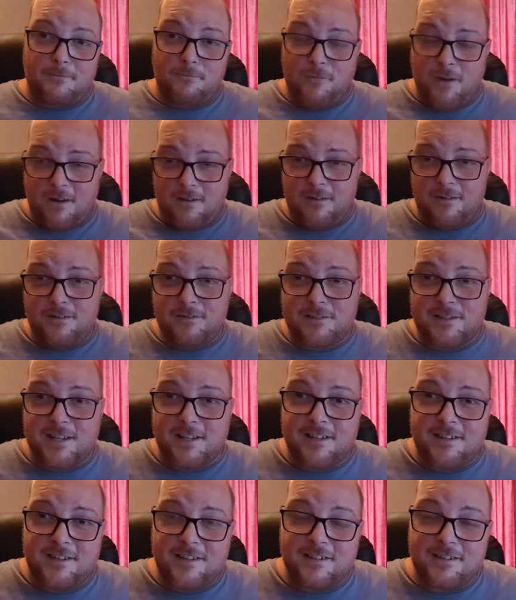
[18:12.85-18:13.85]
while I was
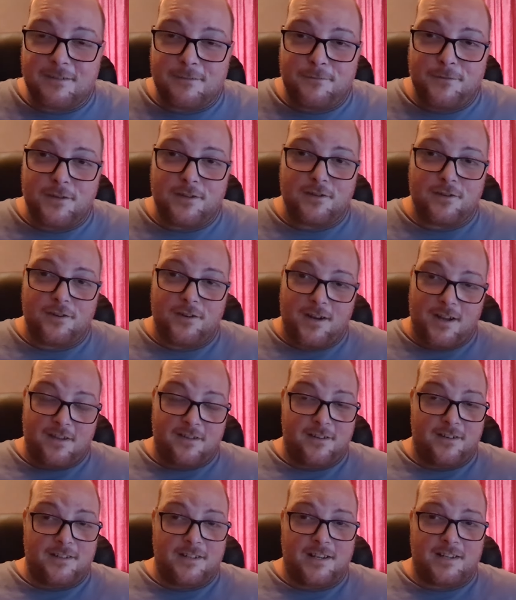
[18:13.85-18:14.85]
editing the video, I
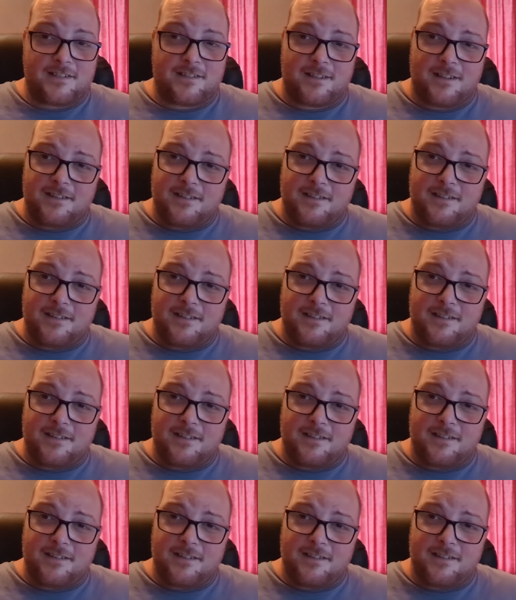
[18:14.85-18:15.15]
realized